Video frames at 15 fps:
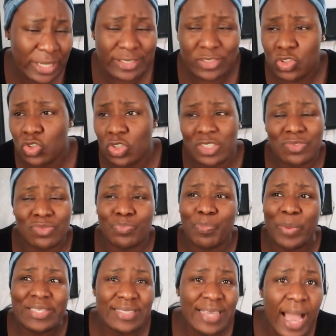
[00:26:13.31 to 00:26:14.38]
and she's just
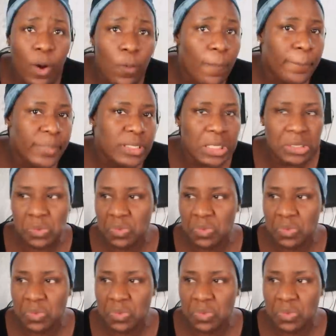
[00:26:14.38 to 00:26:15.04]
minding her own business.